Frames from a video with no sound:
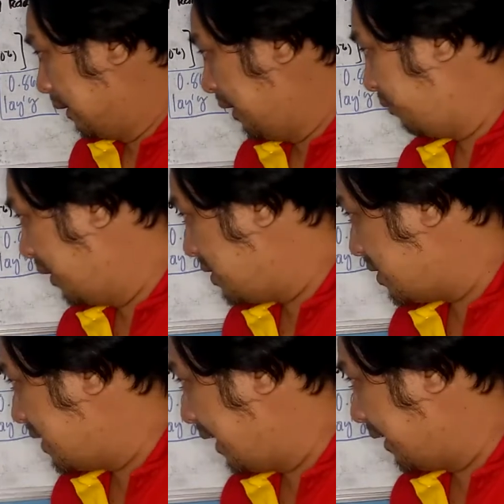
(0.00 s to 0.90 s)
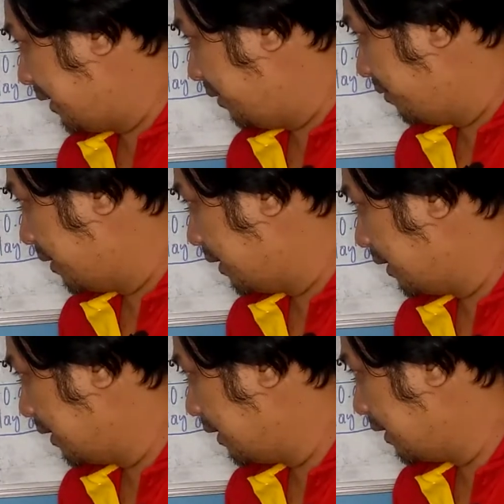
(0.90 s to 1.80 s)
if this is negative,
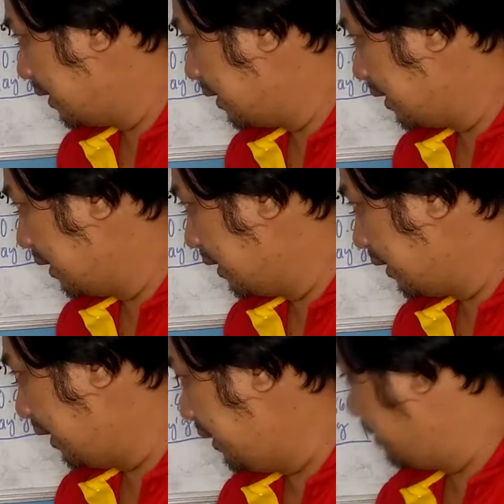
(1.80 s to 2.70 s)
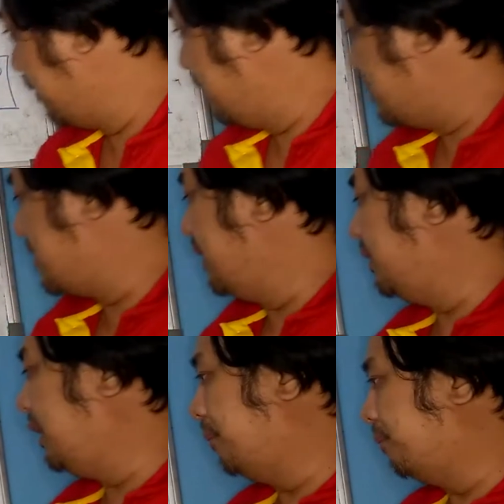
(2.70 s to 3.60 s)
okay, this is
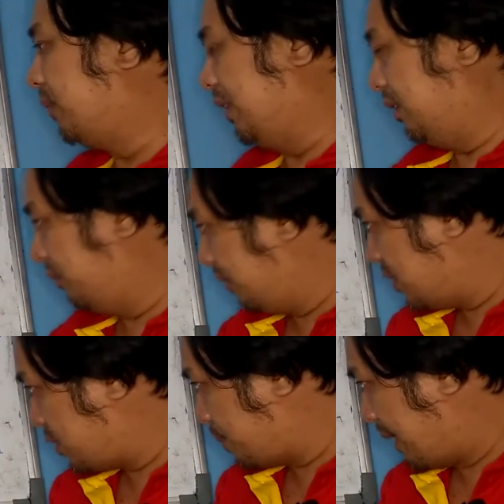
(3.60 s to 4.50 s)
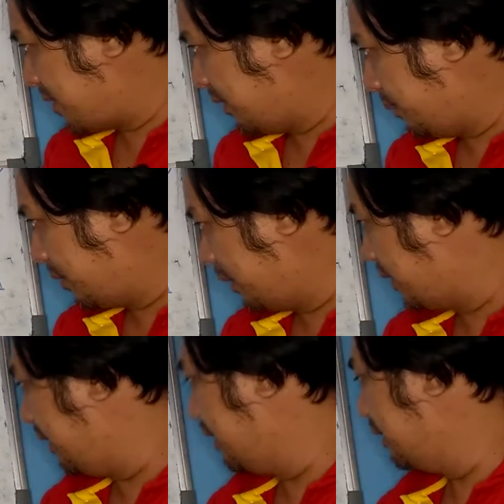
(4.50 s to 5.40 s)
leading. And if this is positive
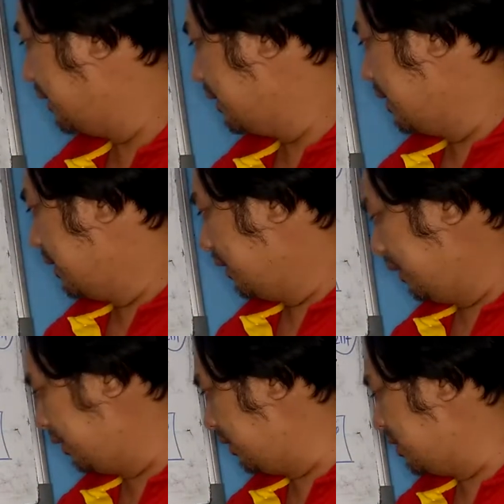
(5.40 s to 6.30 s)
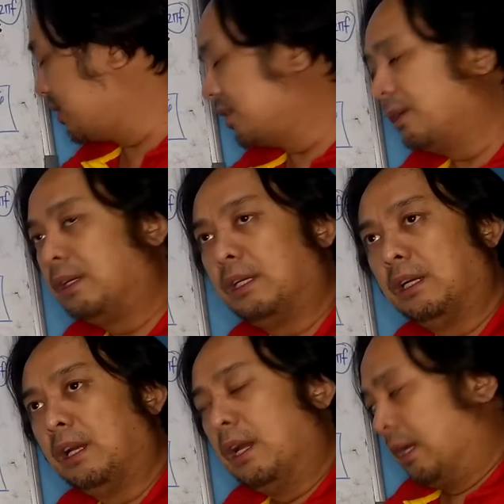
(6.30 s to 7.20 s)
30, it is
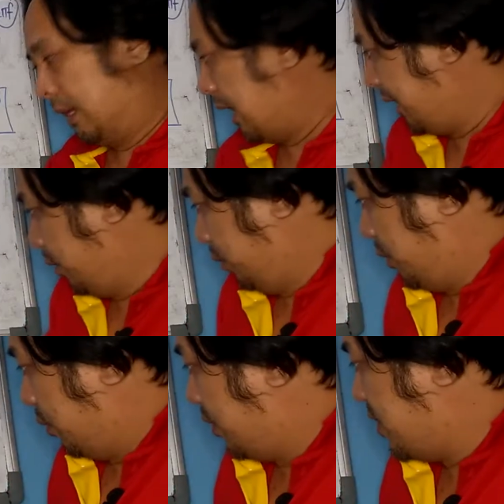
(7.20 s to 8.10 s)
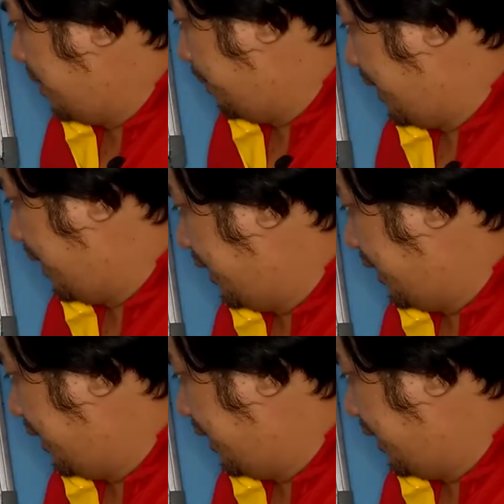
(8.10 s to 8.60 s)
lagging condition. Or simply,